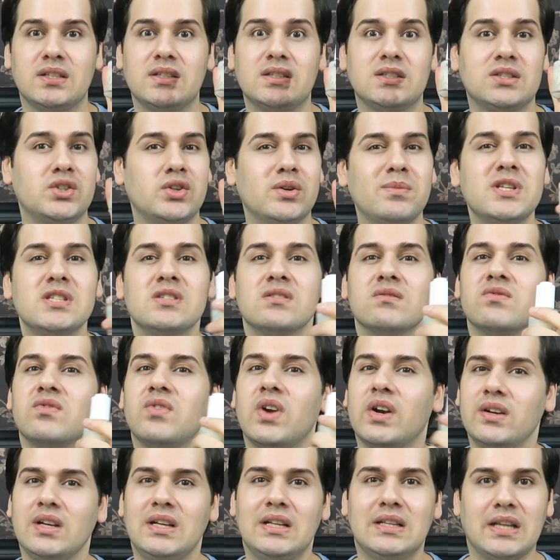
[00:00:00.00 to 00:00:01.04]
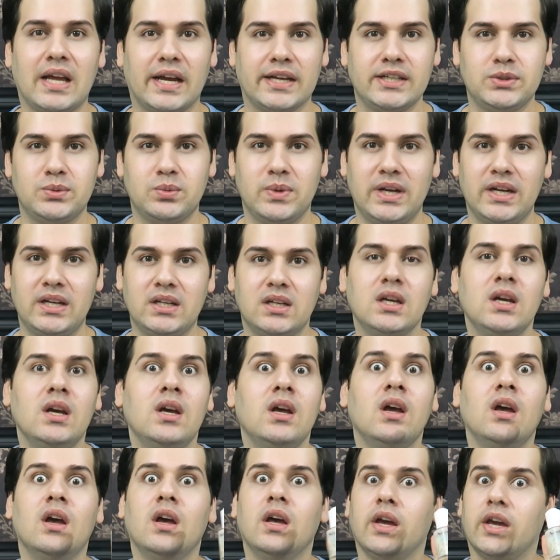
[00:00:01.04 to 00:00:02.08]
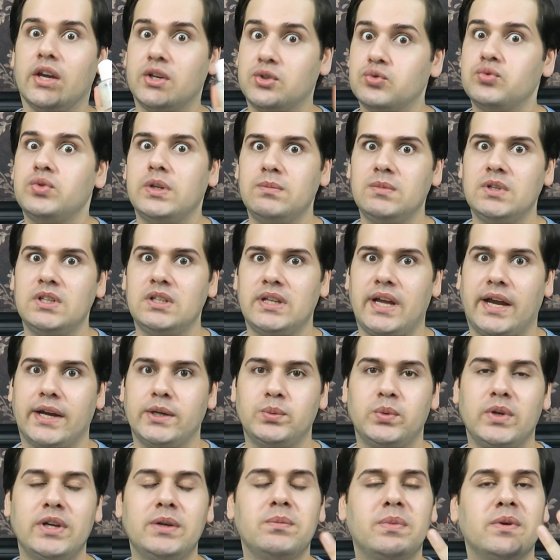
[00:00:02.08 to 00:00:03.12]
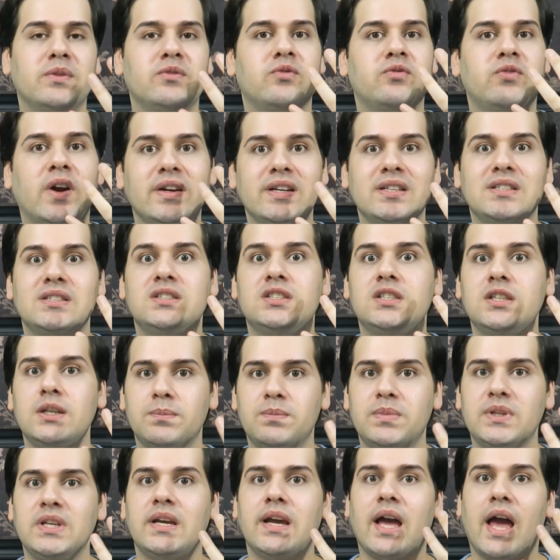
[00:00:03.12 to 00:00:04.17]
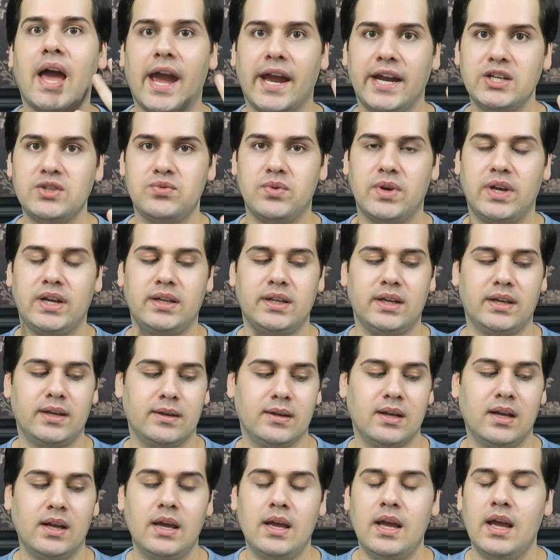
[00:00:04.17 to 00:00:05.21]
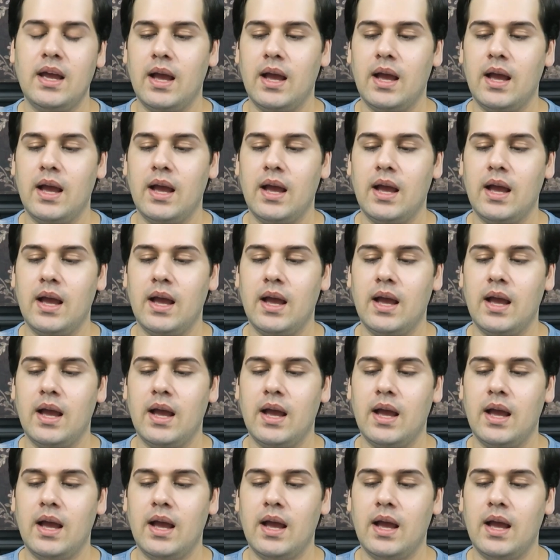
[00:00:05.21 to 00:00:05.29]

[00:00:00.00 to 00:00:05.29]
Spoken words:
The serum is very lightweight, extremely lightweight, but very deeply hydrating.